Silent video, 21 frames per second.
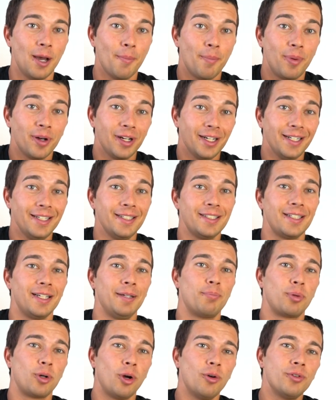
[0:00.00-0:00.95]
but it is
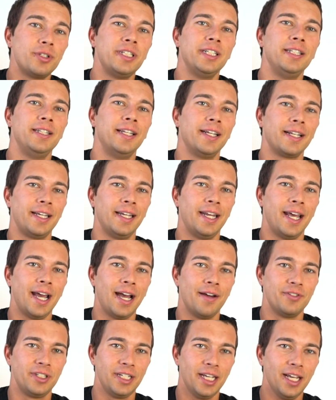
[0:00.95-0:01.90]
a protein that can
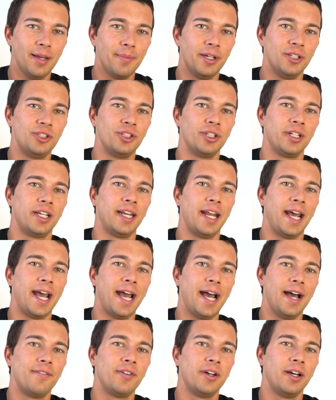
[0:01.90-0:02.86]
have damage and can
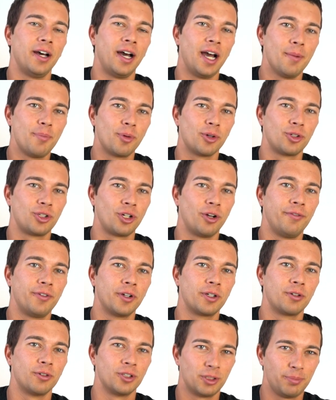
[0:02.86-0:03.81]
have a
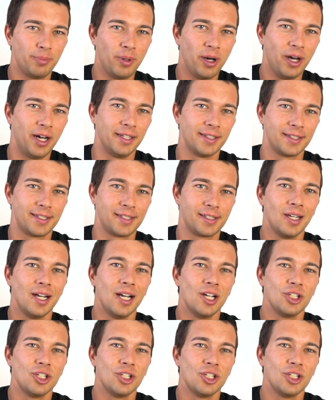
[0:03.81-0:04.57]
hypertrophic response.